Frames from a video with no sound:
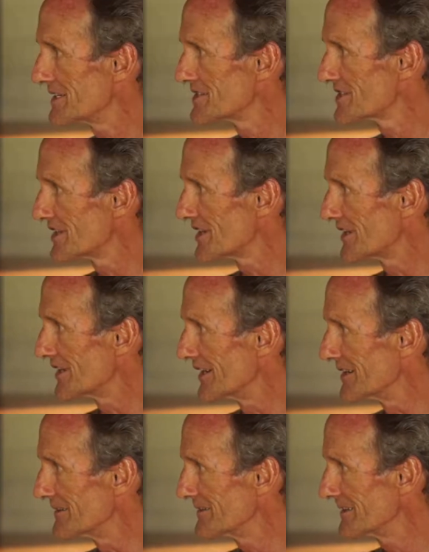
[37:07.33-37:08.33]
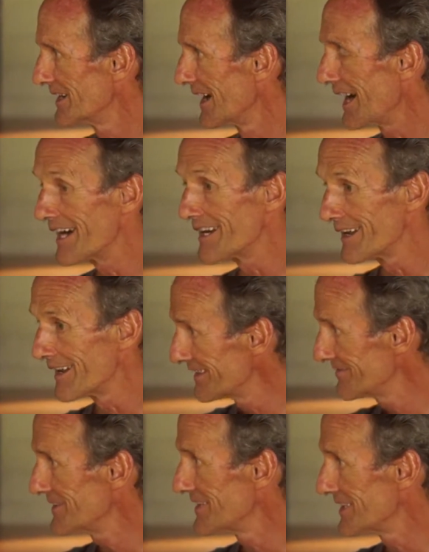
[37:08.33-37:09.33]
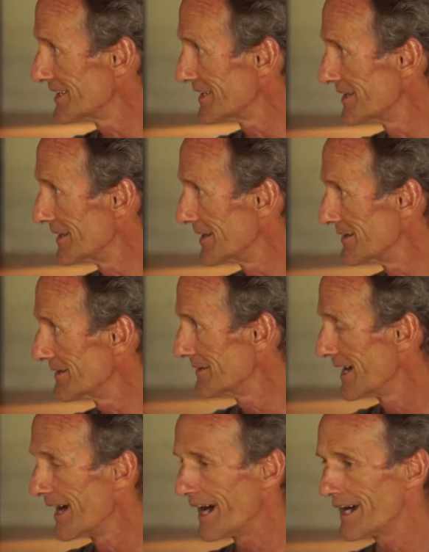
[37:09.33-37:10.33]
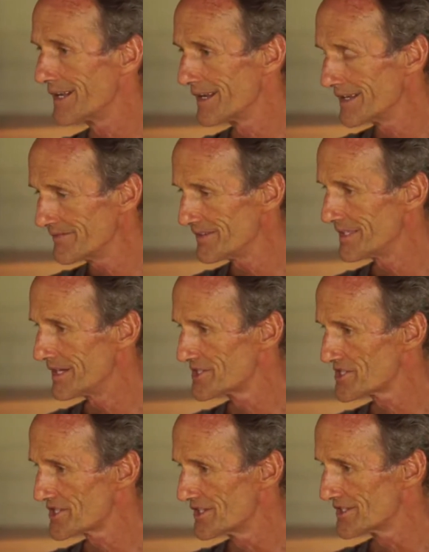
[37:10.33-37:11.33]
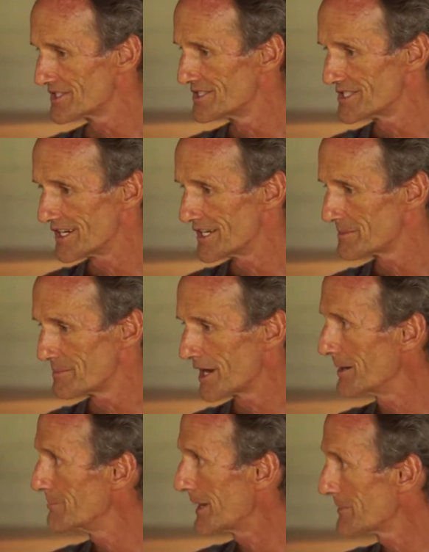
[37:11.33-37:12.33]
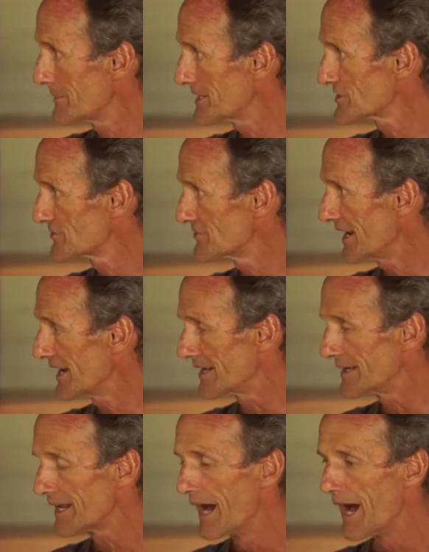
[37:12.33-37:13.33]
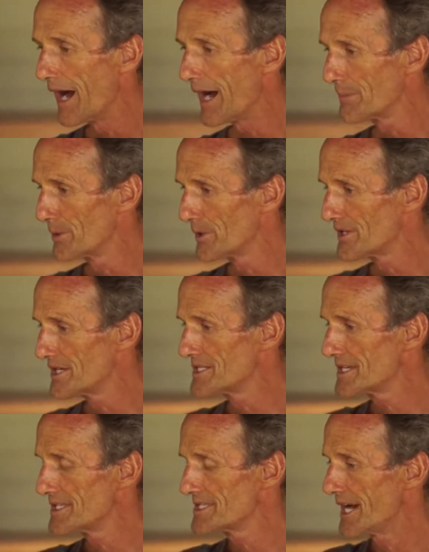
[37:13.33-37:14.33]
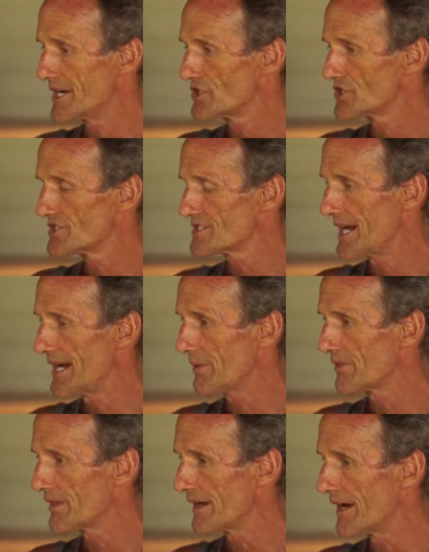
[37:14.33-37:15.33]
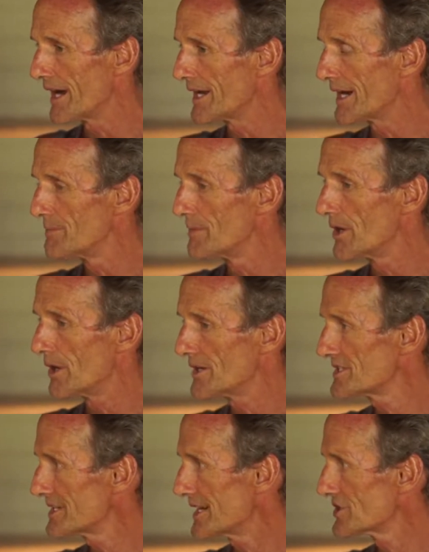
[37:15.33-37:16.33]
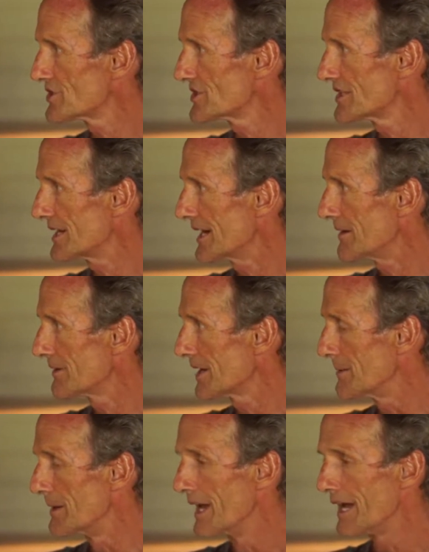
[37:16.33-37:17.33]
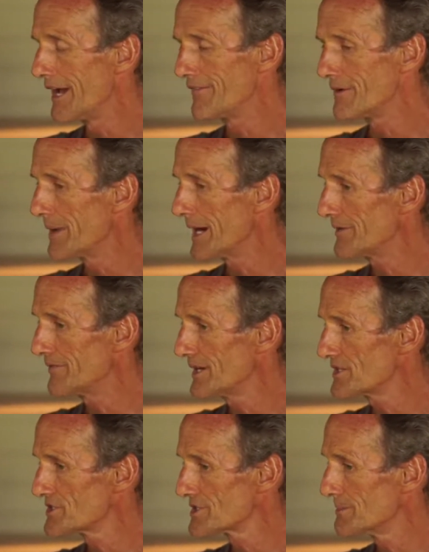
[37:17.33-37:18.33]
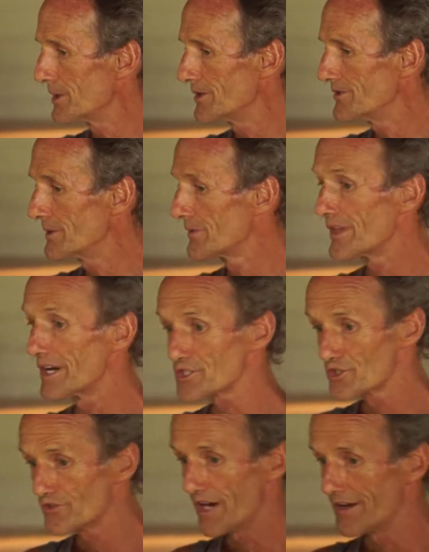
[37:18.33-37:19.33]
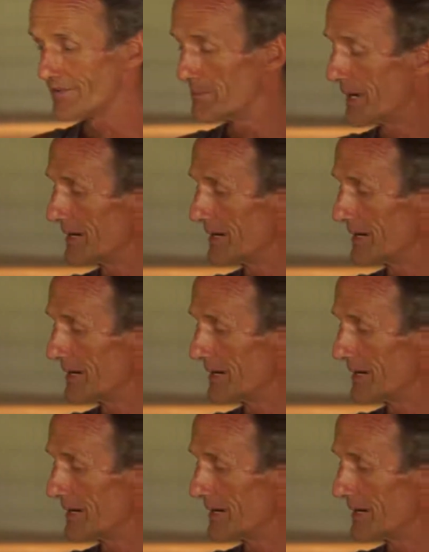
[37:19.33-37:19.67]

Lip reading: into the unknown. I live in the unknown. I live in the uncertainty. It's become my best friend. I put these intentions out there and I'm not attached to the outcome. If it manifests tomorrow, that's great. If it